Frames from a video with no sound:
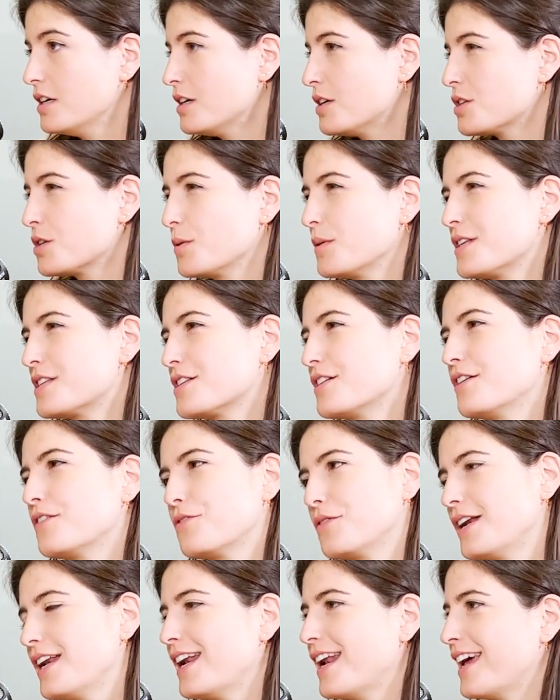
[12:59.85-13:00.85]
So it's not
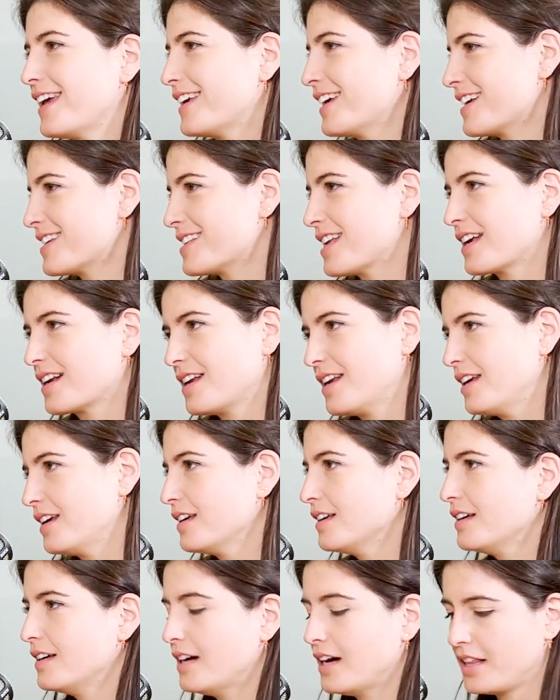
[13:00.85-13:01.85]
really like
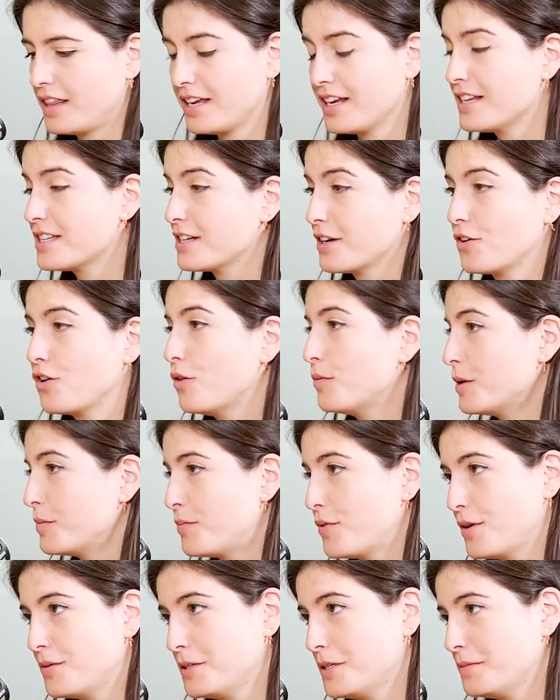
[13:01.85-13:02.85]
exactly. I think it's a global
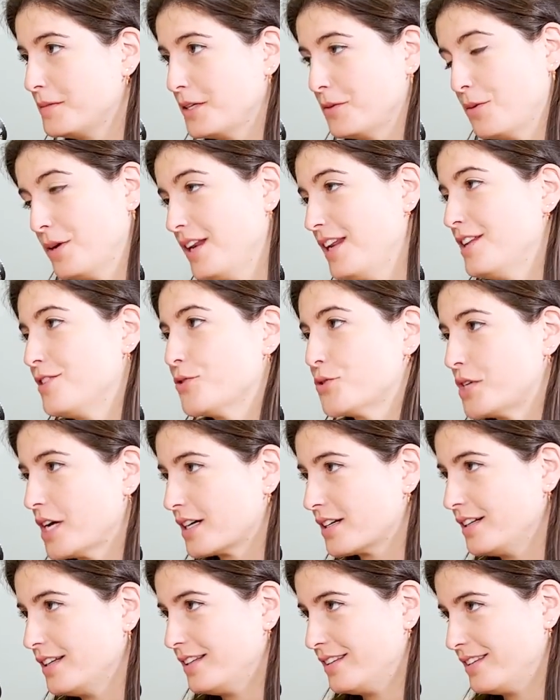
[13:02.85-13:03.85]
problem, and we need to tackle it